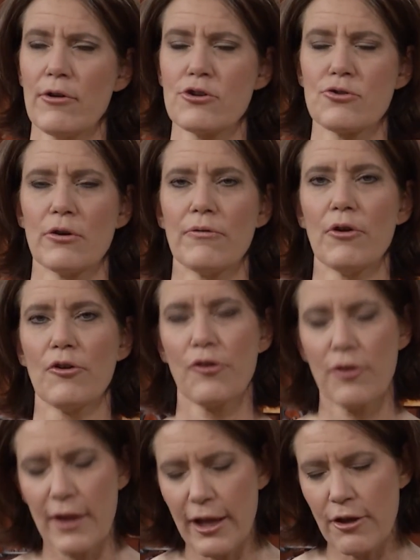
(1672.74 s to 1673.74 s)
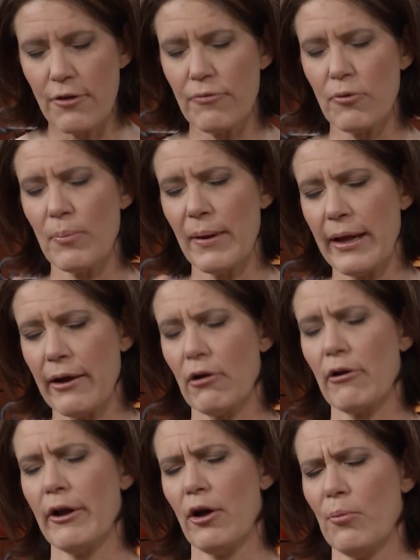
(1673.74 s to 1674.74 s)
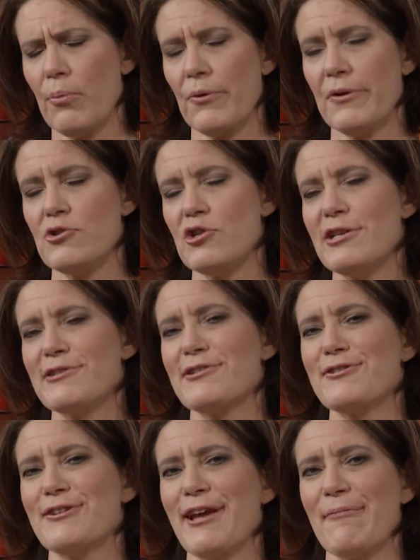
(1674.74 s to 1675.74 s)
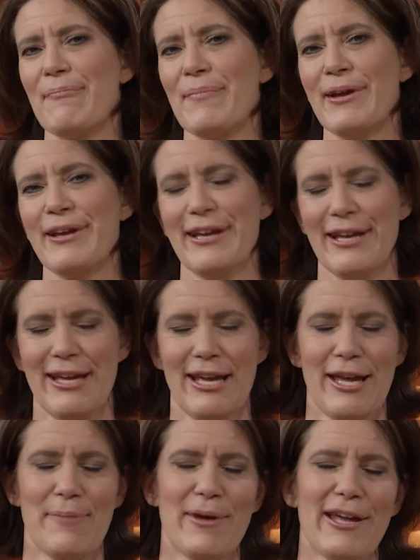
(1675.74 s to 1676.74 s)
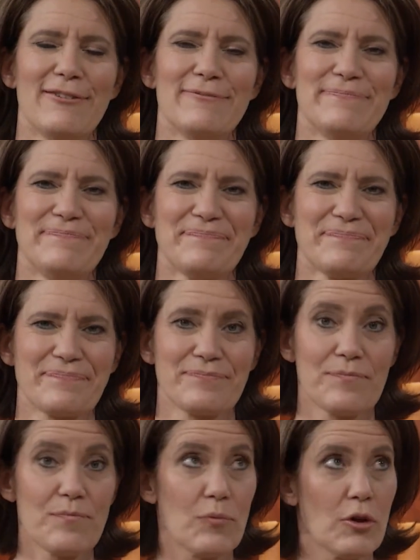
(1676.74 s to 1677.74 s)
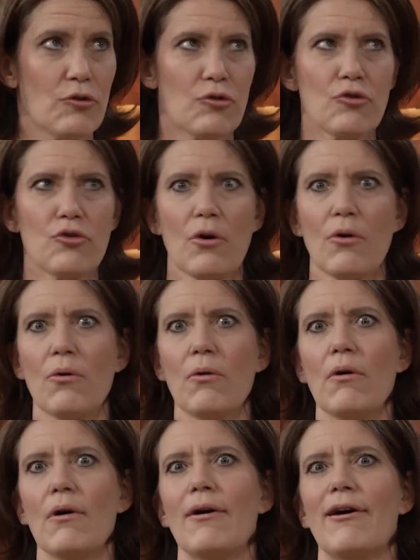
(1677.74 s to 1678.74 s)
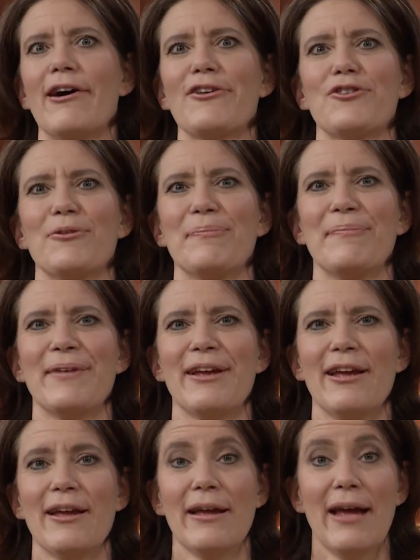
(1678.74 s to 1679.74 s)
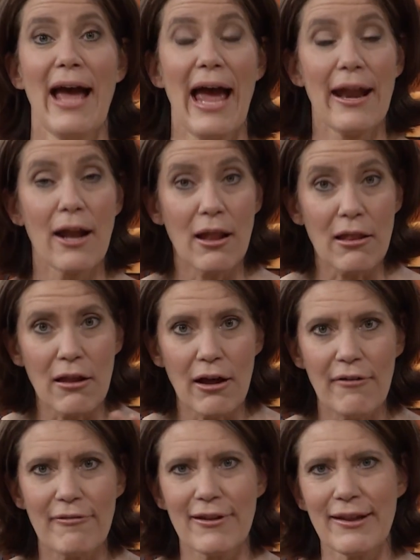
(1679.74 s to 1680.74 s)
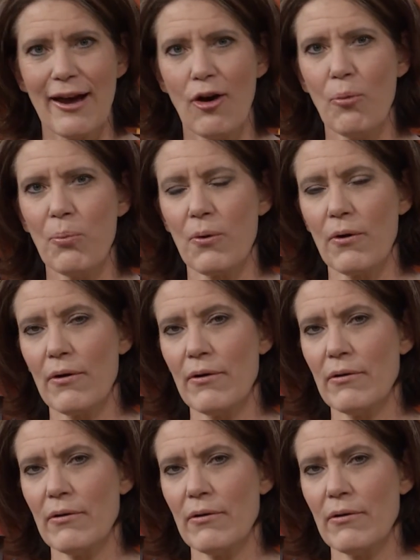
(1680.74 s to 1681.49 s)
shortfalls. Thank you for being our helper in Jesus' name. Amen. So awesome. And I love that the helper,